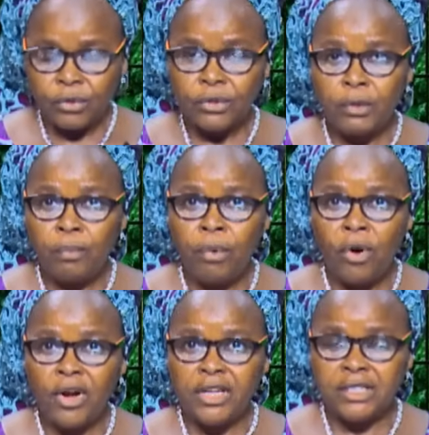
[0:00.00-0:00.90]
to the
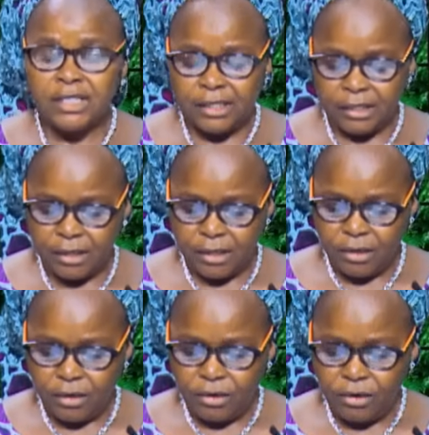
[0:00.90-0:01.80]
point
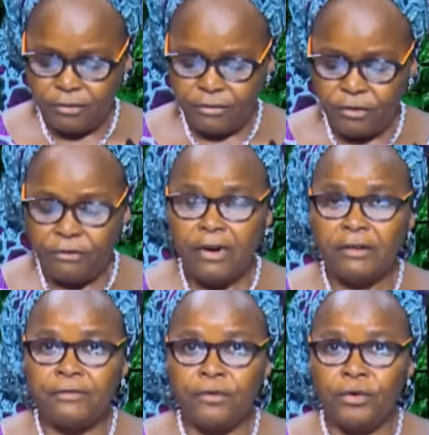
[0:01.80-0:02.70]
of
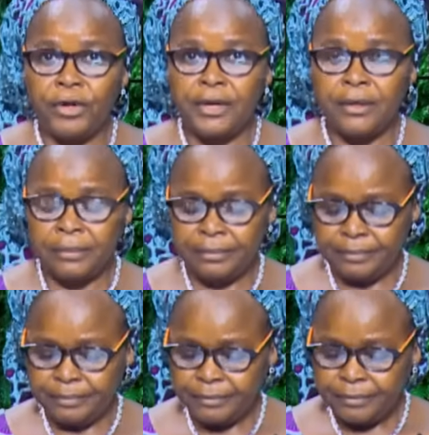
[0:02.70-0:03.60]
overflowing.
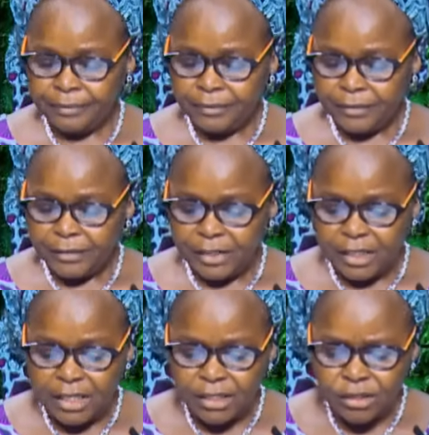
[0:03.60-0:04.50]

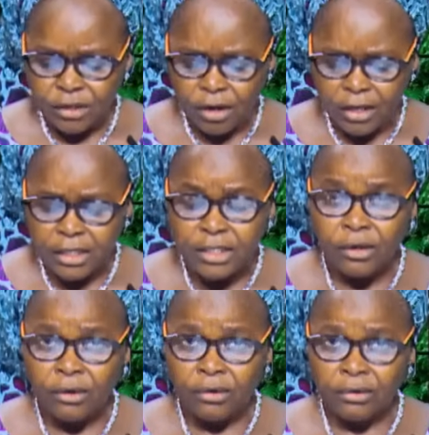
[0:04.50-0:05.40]
He saw it
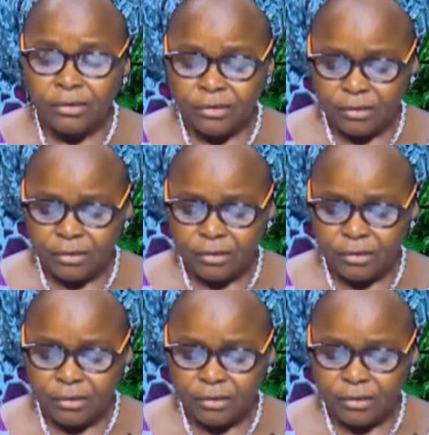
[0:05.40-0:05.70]
all.